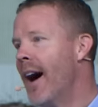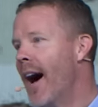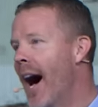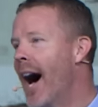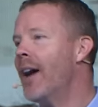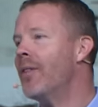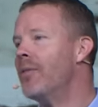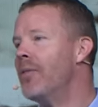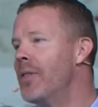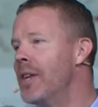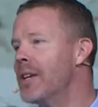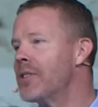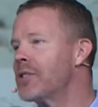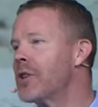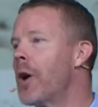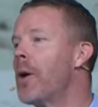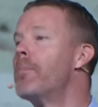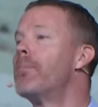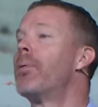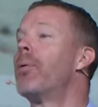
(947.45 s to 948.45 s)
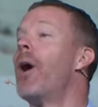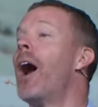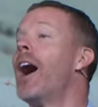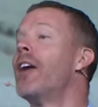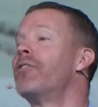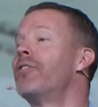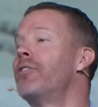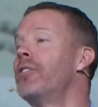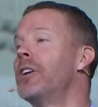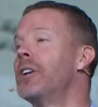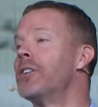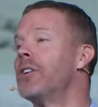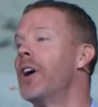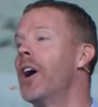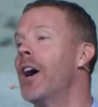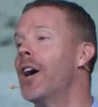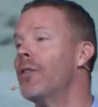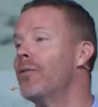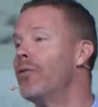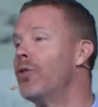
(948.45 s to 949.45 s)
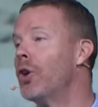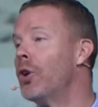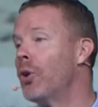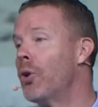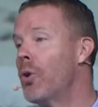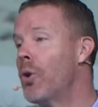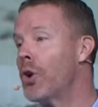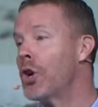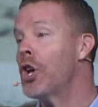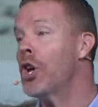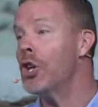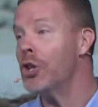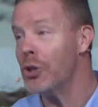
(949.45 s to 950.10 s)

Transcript: of this prophet of the Lord.